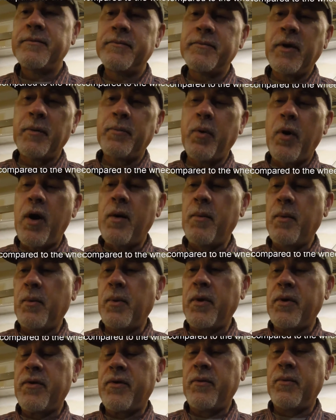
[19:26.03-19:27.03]
the problem
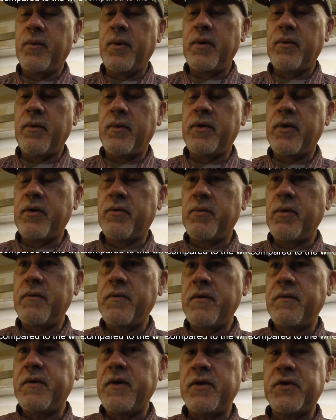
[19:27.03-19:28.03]
with the
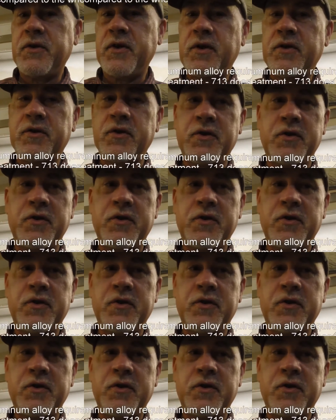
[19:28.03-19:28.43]
356